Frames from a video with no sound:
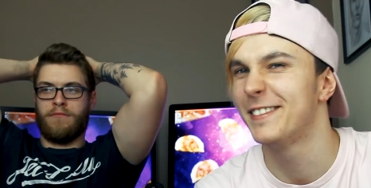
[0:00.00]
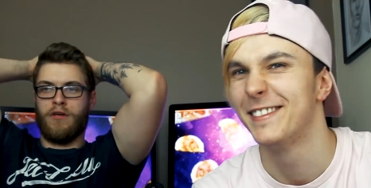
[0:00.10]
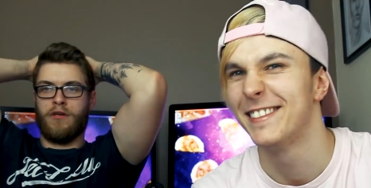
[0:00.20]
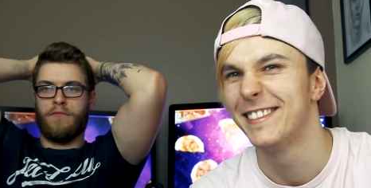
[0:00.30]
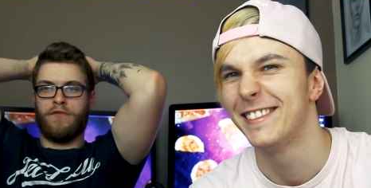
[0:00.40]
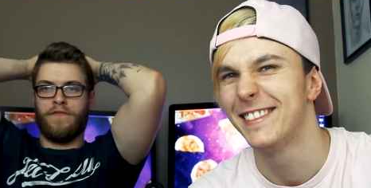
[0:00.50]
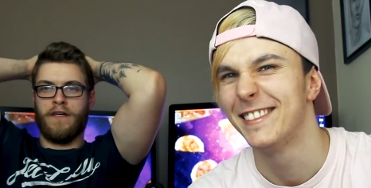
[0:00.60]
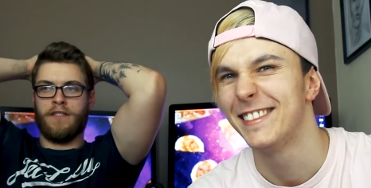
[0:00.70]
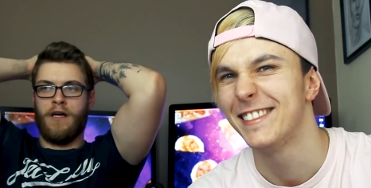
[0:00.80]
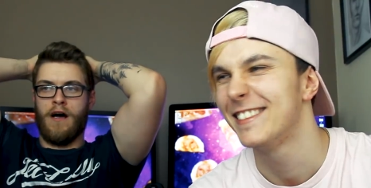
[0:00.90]
Speaker 1: want to more
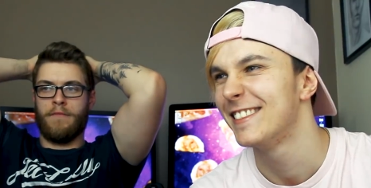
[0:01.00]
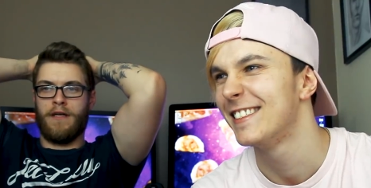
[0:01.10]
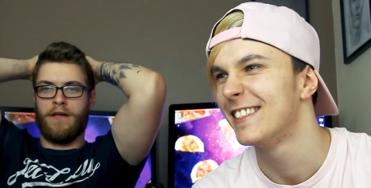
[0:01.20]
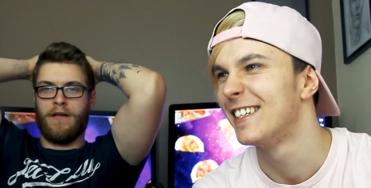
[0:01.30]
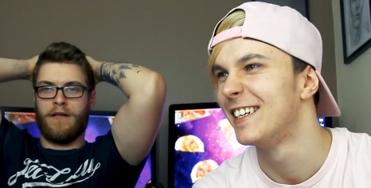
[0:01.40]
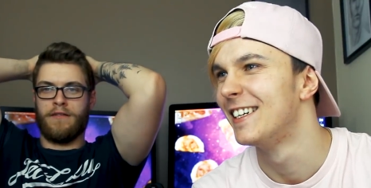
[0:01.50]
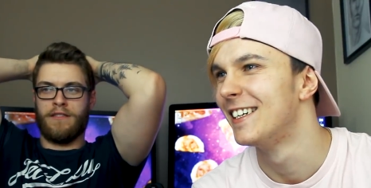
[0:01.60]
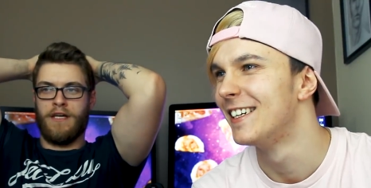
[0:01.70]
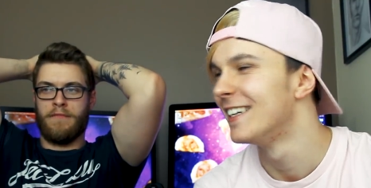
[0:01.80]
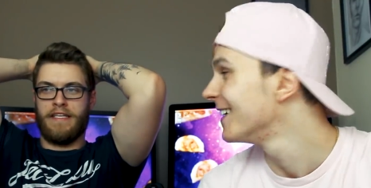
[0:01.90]
Mufasa? I mean,
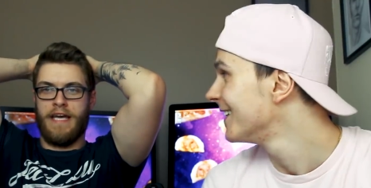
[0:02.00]
because he's gonna be